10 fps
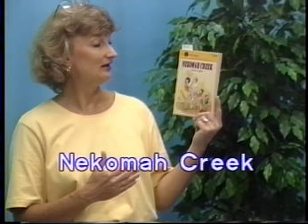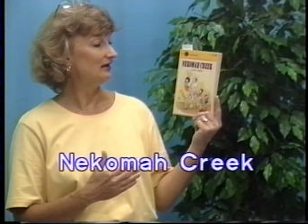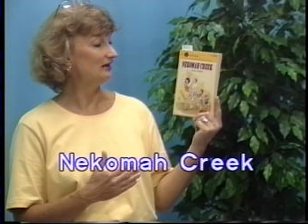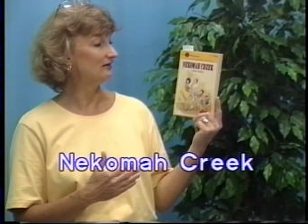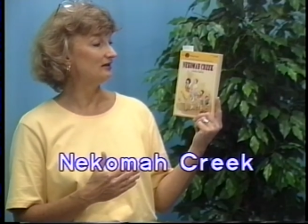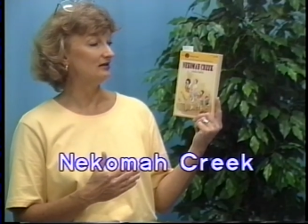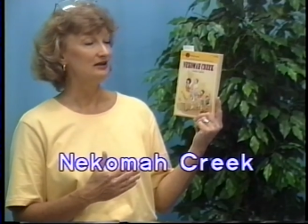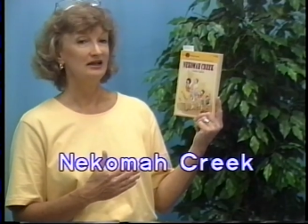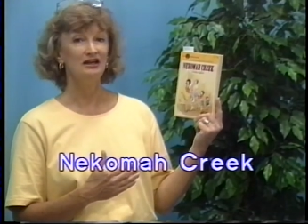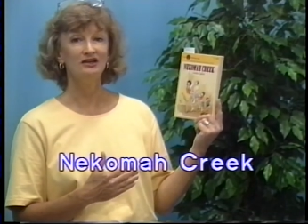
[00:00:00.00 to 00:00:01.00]
and that
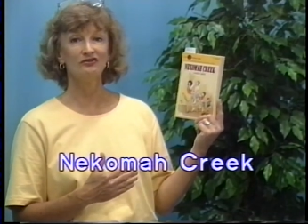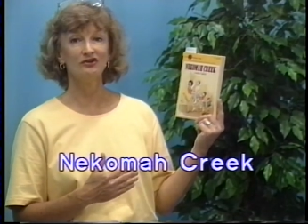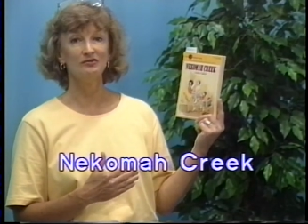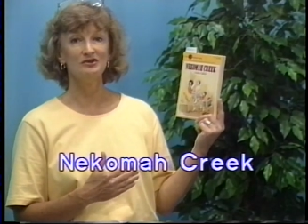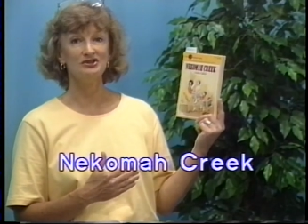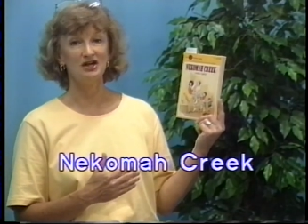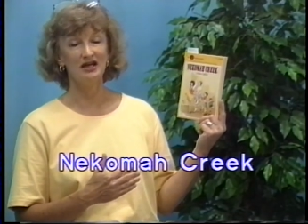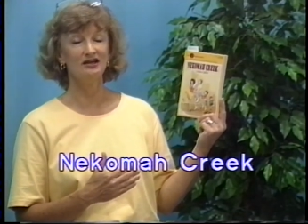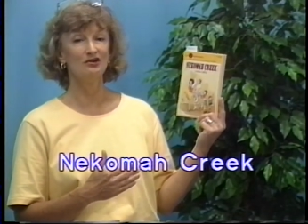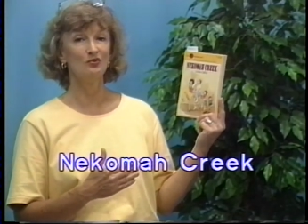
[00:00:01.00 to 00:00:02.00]
he is going to be
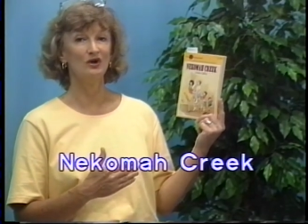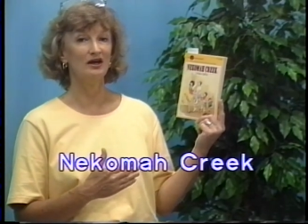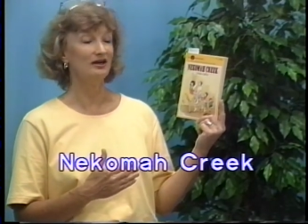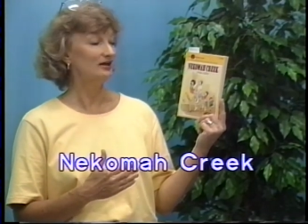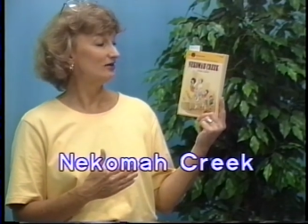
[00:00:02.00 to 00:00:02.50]
taken away